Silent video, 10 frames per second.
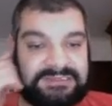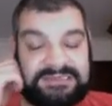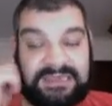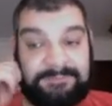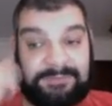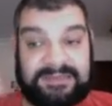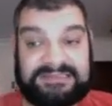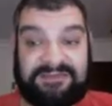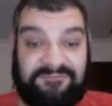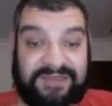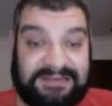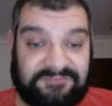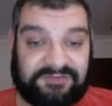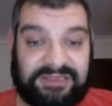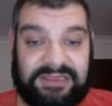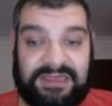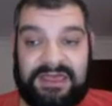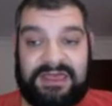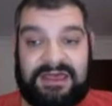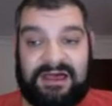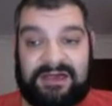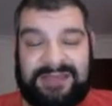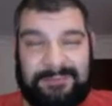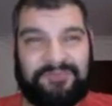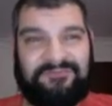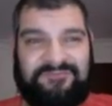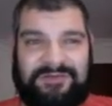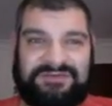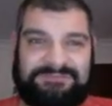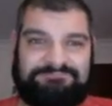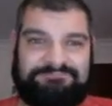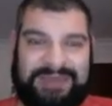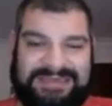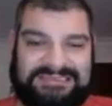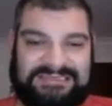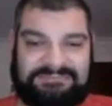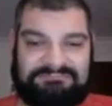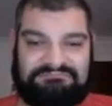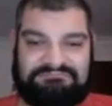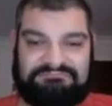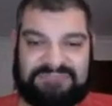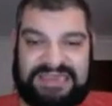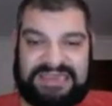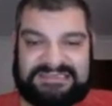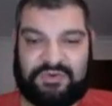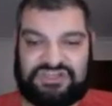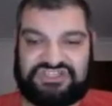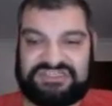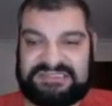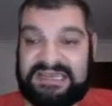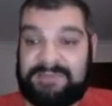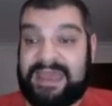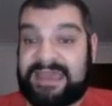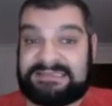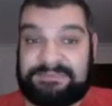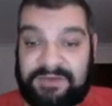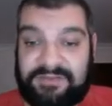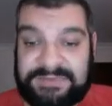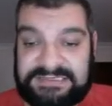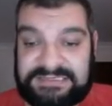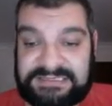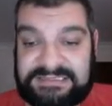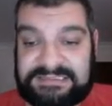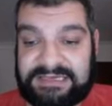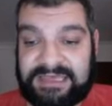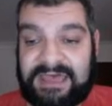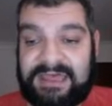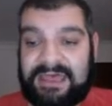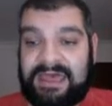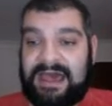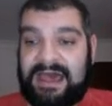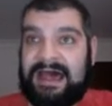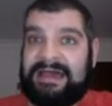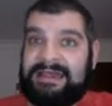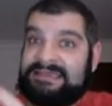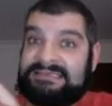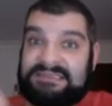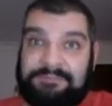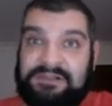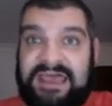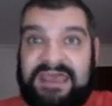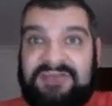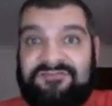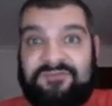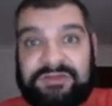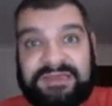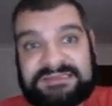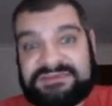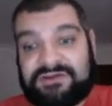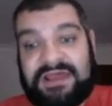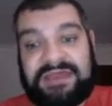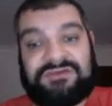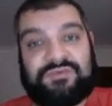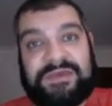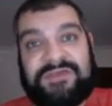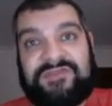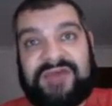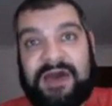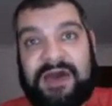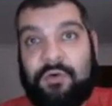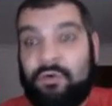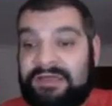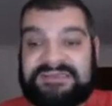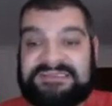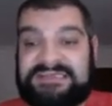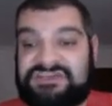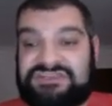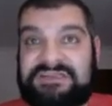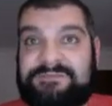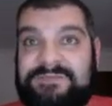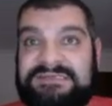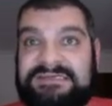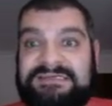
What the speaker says: implement it effectively, a number of very basic, easy questions need to be answered by the business, okay? Is the plan fully integrated with all other sections of the business,